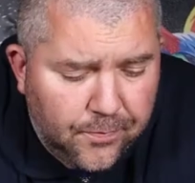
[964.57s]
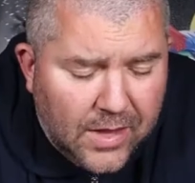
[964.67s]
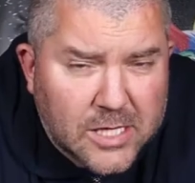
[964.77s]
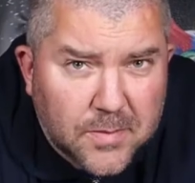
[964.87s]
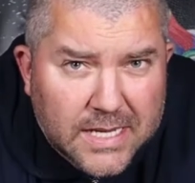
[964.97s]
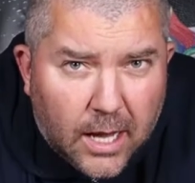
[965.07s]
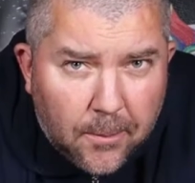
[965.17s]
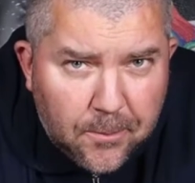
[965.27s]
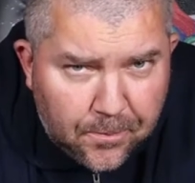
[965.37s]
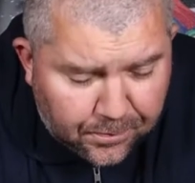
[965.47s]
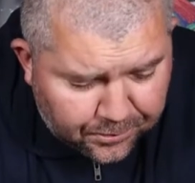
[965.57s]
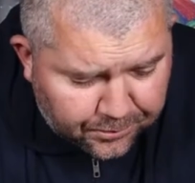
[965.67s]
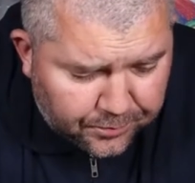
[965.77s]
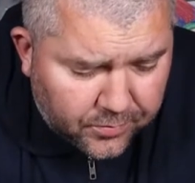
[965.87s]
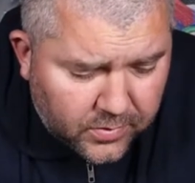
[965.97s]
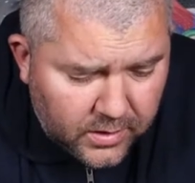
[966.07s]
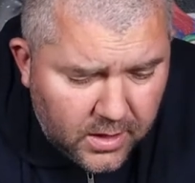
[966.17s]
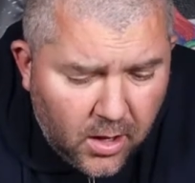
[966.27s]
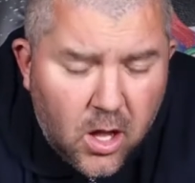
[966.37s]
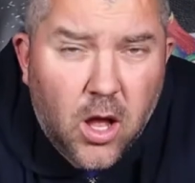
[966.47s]
That's me done.
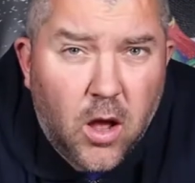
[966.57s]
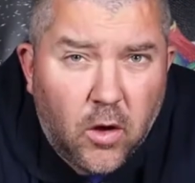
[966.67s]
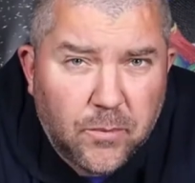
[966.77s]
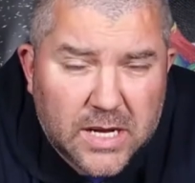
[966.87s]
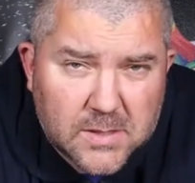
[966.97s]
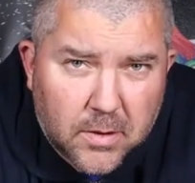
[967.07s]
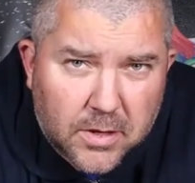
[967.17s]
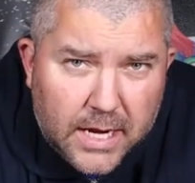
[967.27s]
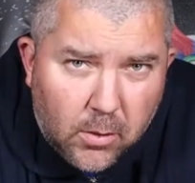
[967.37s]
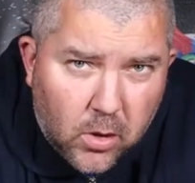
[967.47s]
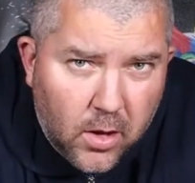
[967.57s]
I've been a Smokin' Elk.